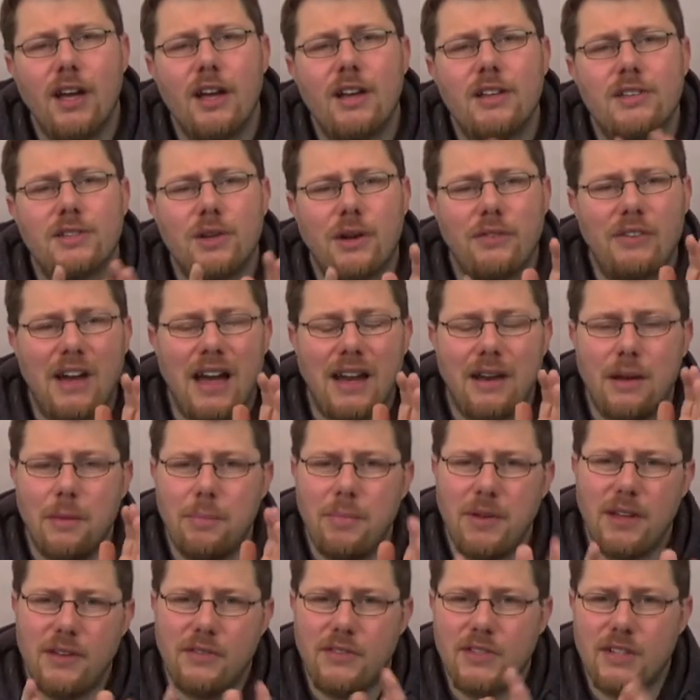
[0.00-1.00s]
So I've had a
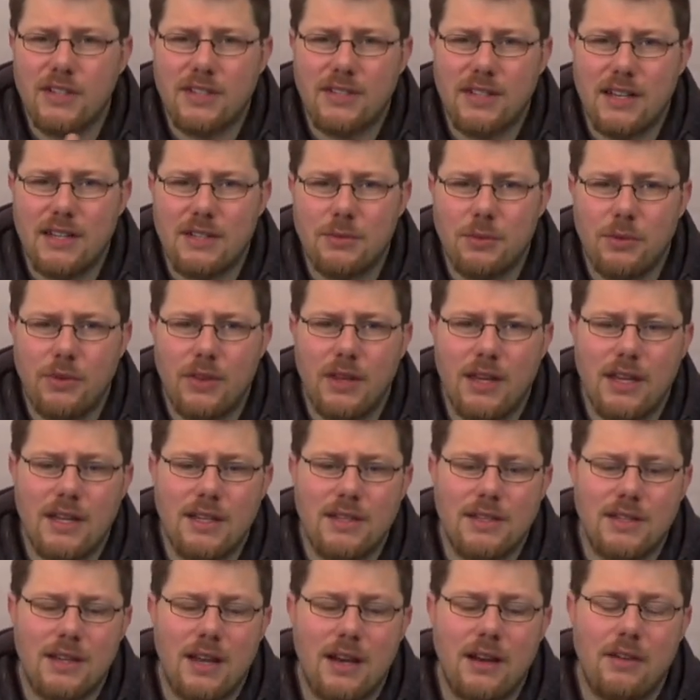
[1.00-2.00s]
bit of success with
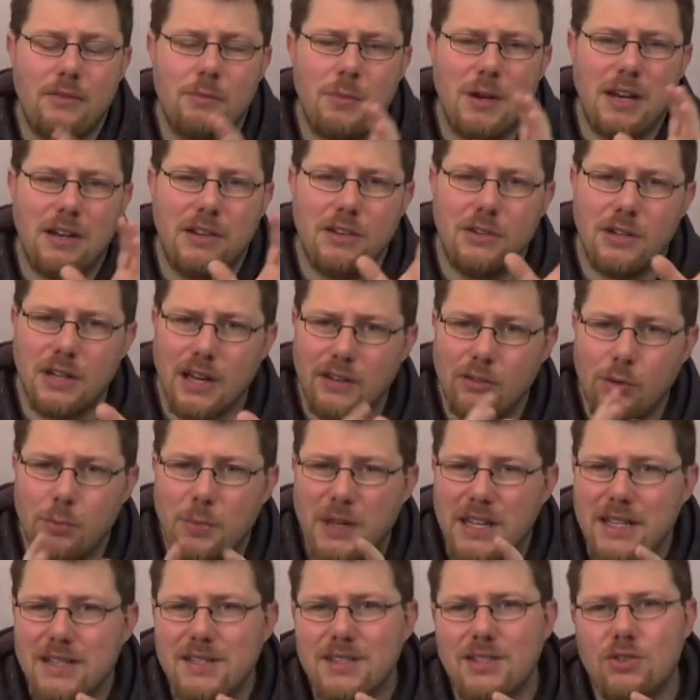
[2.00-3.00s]
this, and I've been doing other
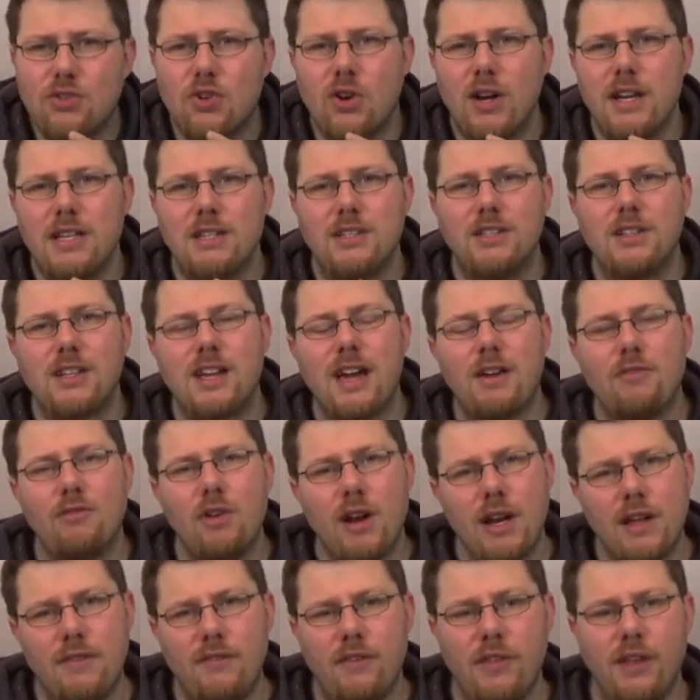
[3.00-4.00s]
bits trying to get
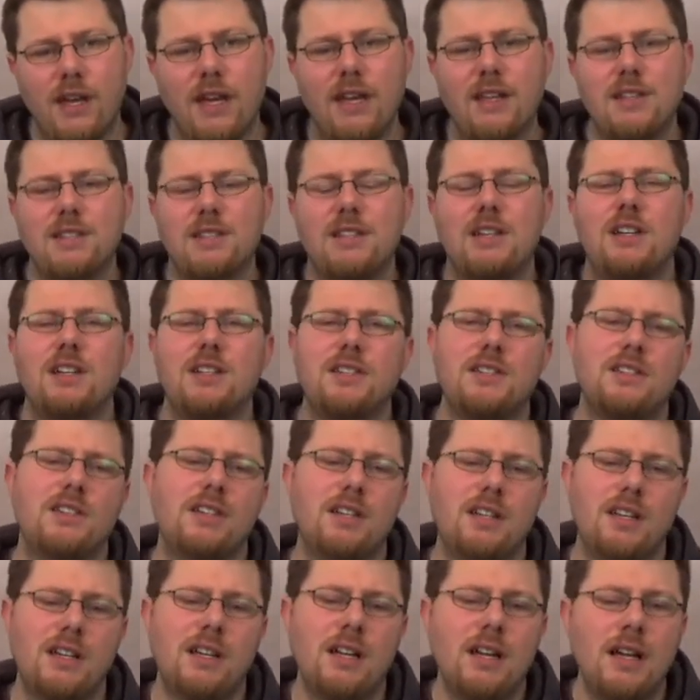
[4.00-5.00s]
ready for the
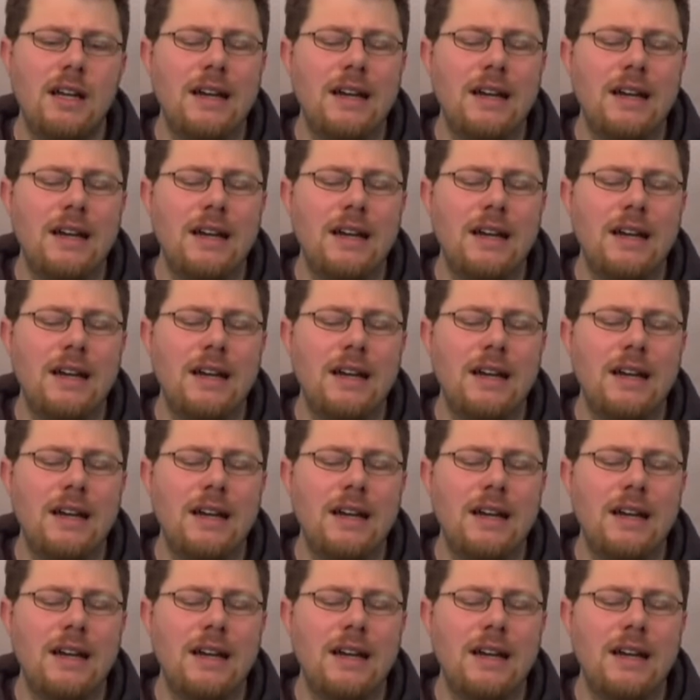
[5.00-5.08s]
Kickstarter,